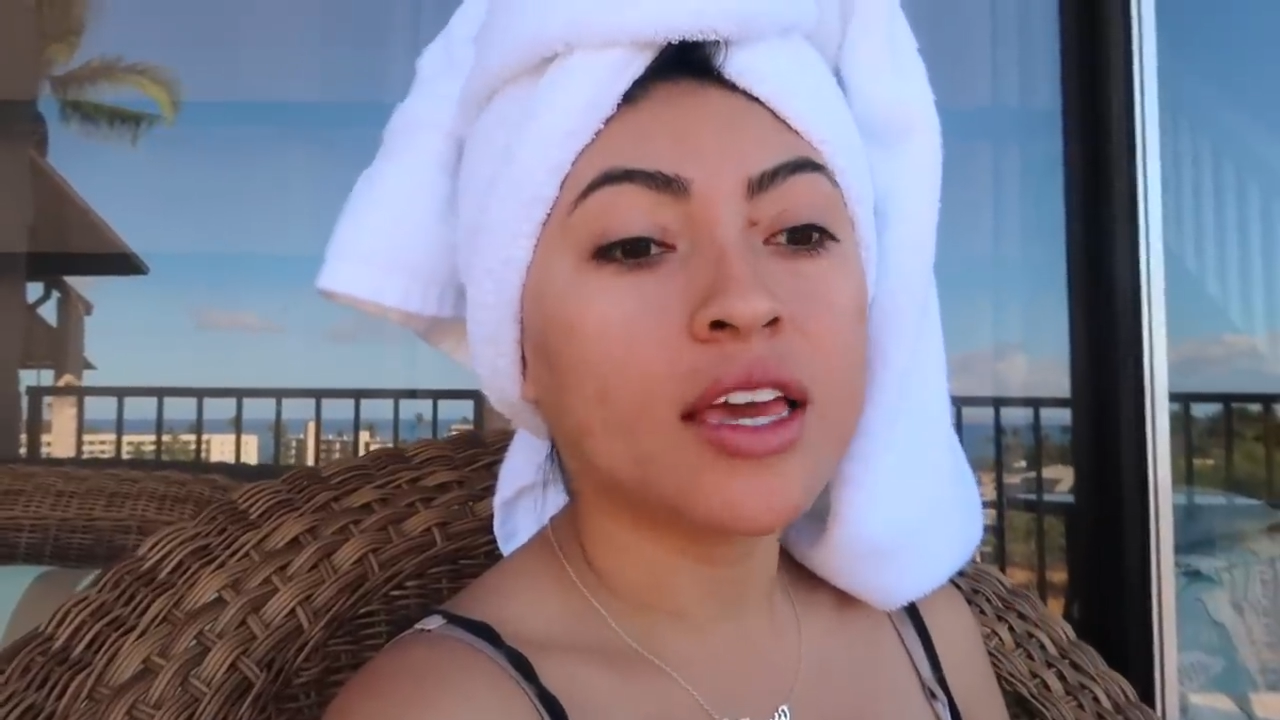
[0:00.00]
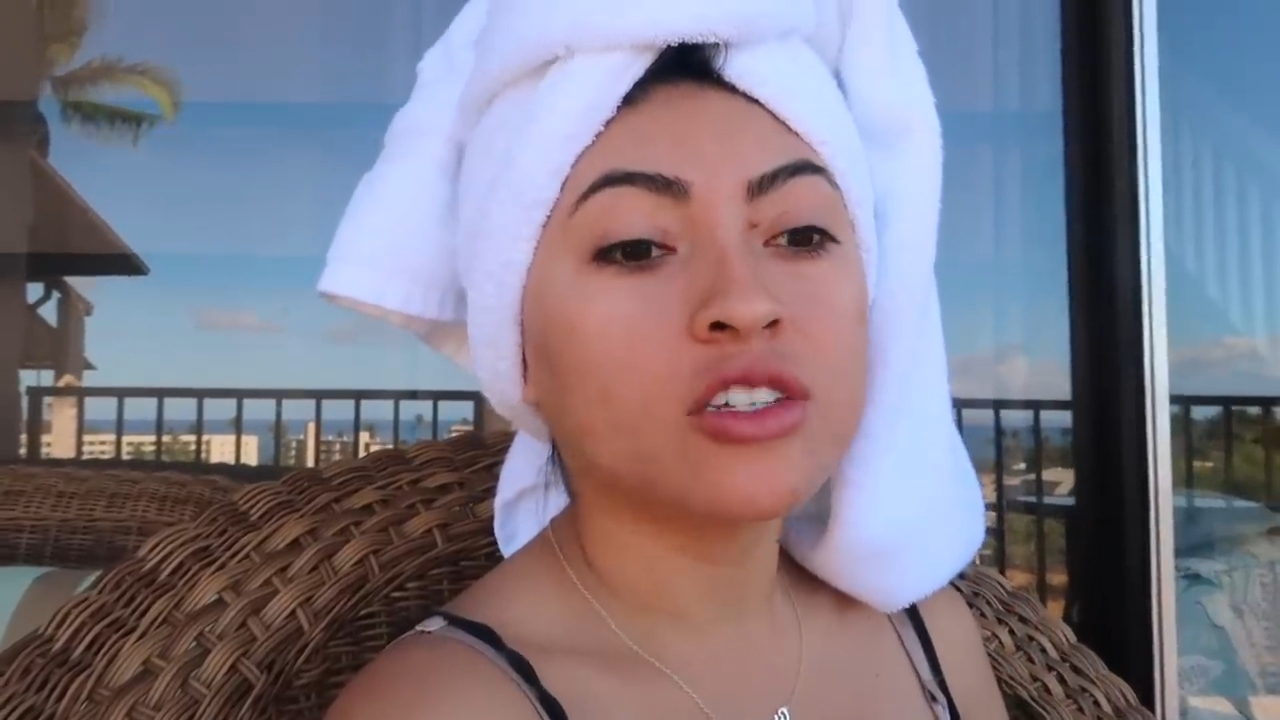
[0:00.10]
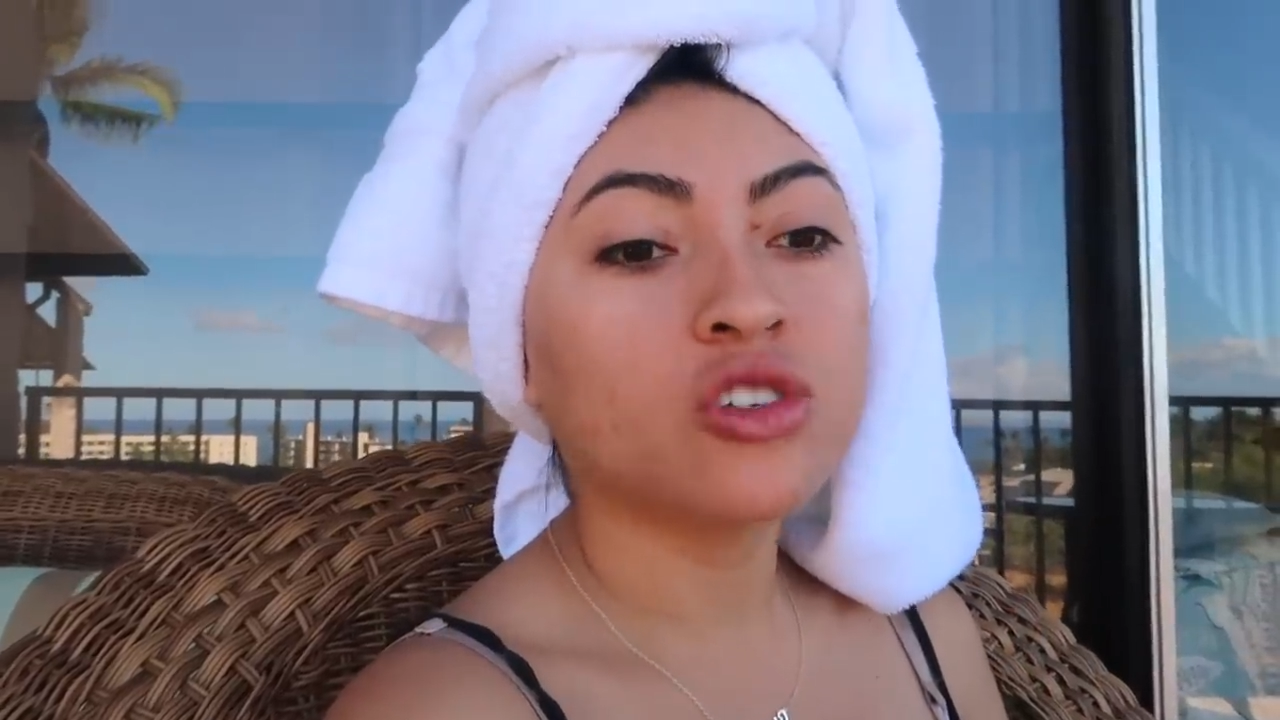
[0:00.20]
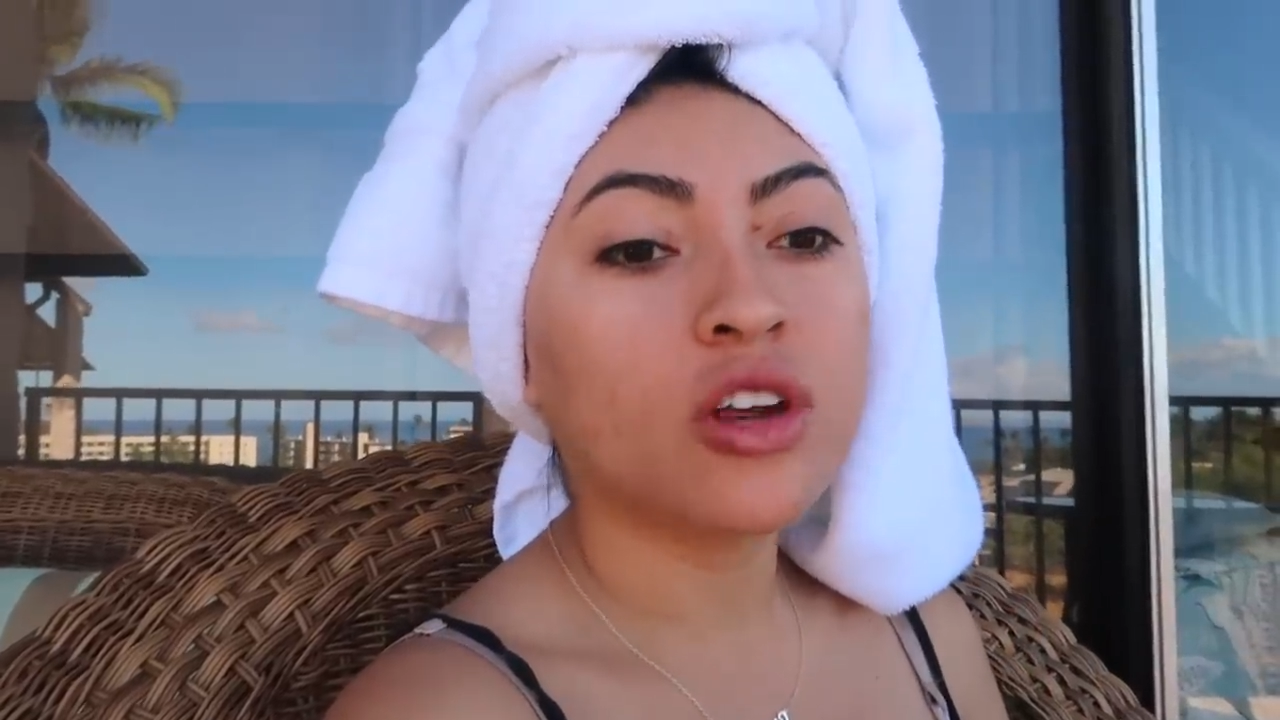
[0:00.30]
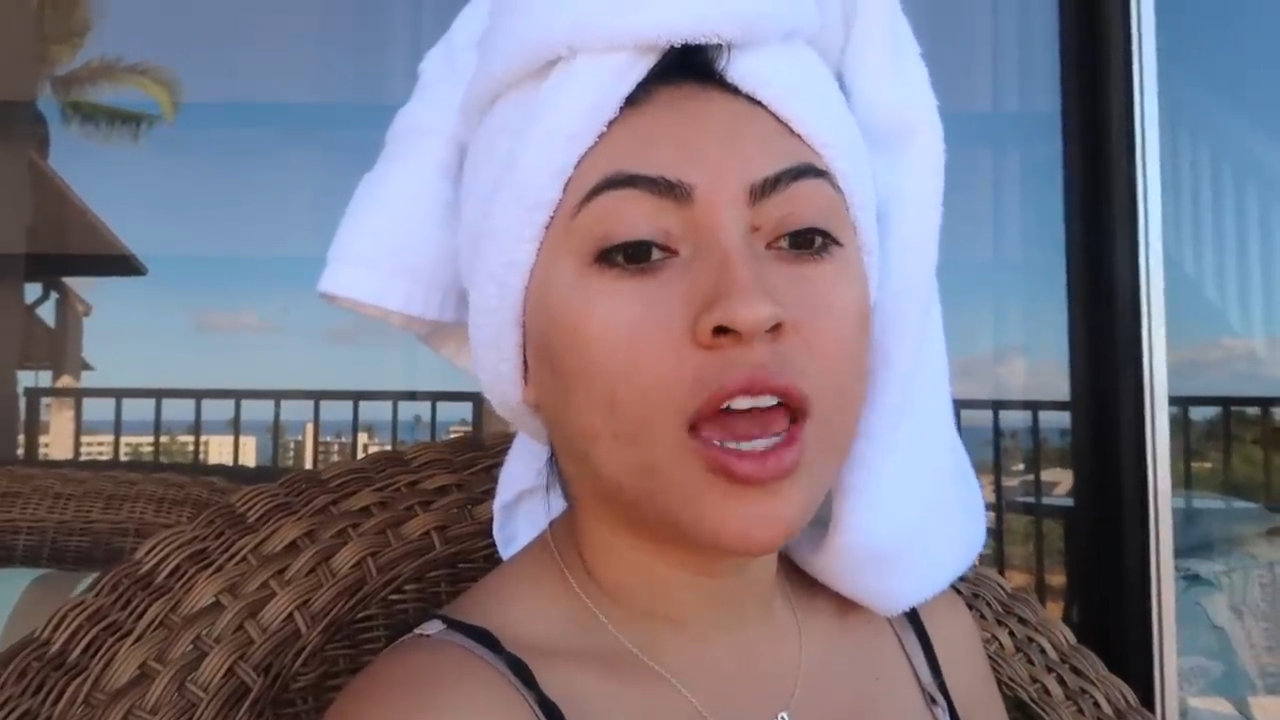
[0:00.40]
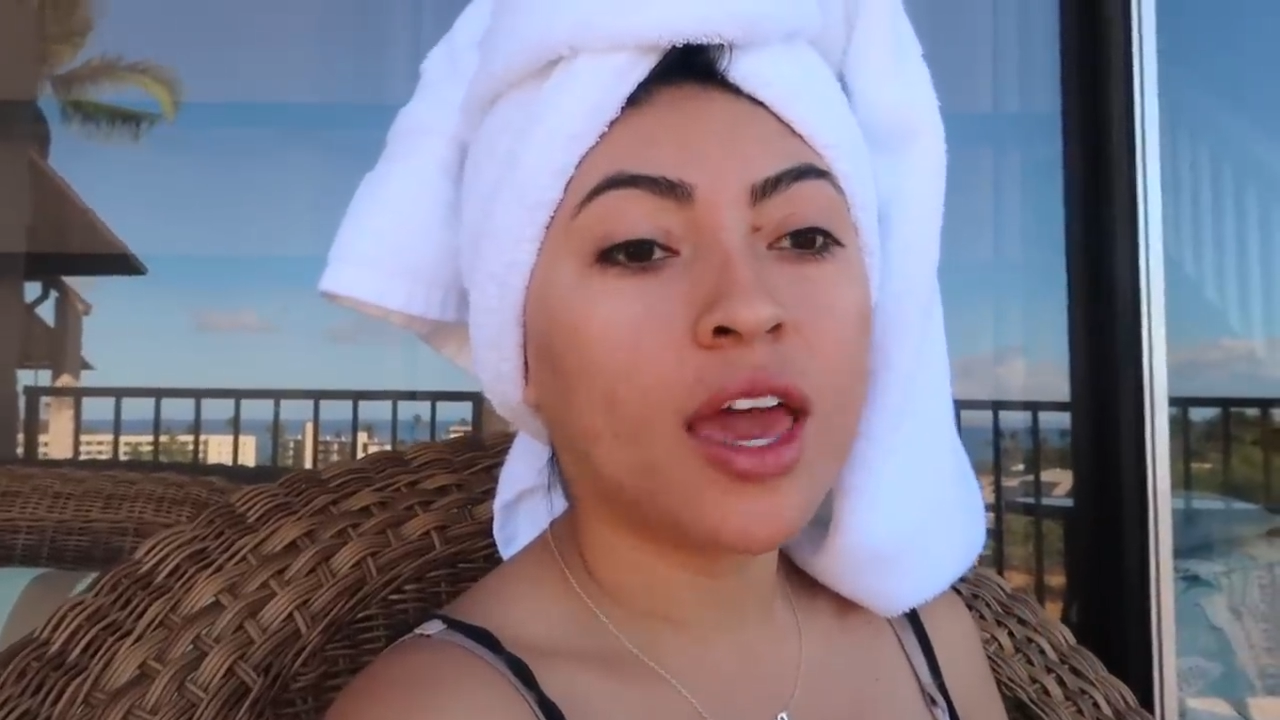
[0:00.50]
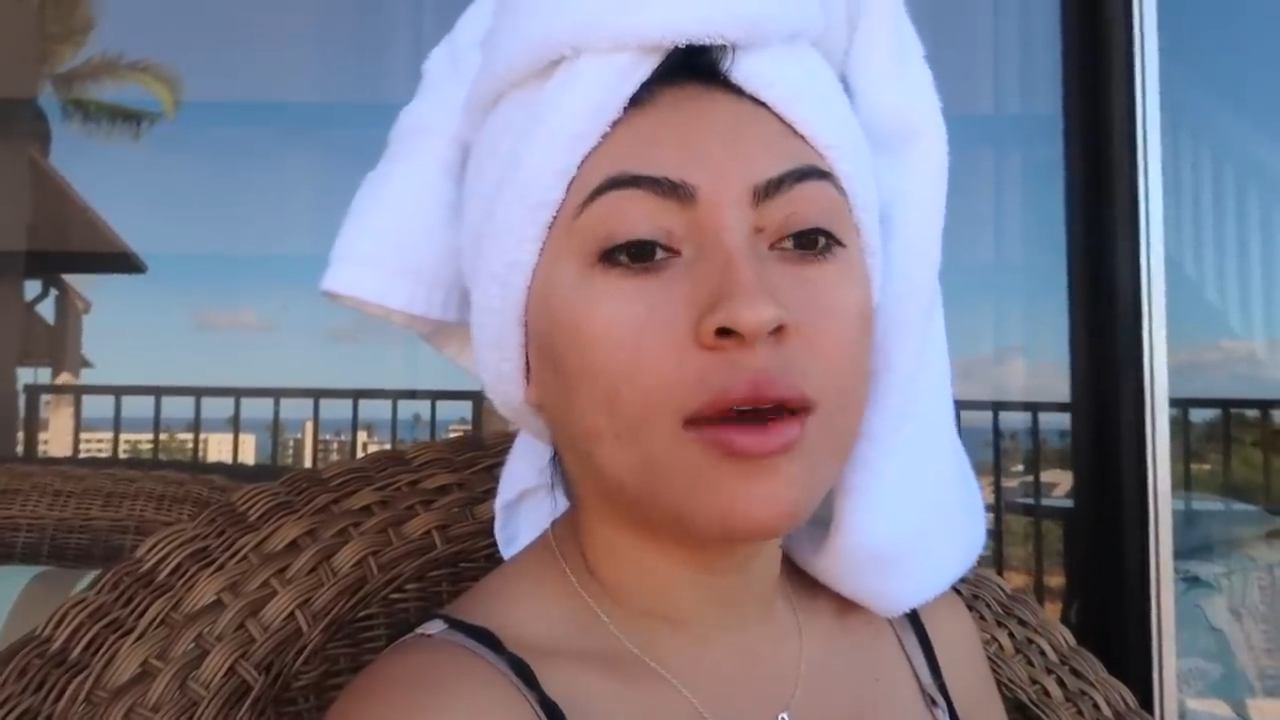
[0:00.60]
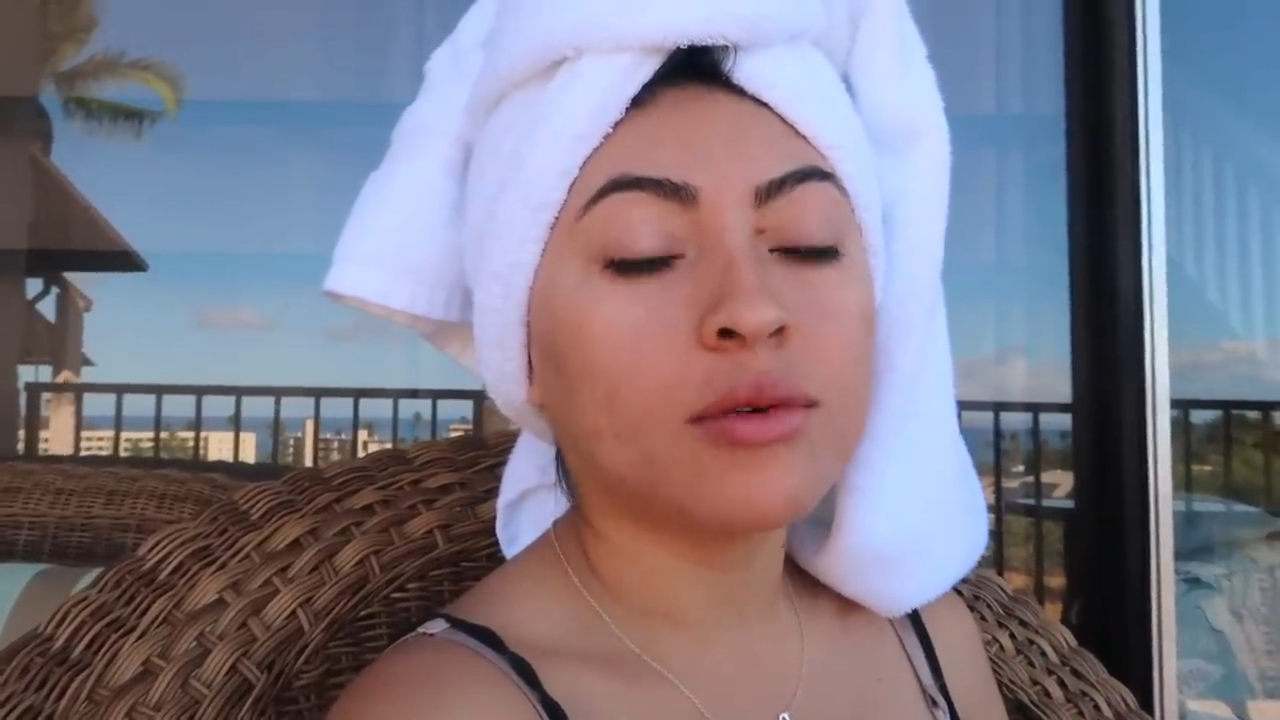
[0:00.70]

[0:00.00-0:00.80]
yesterday,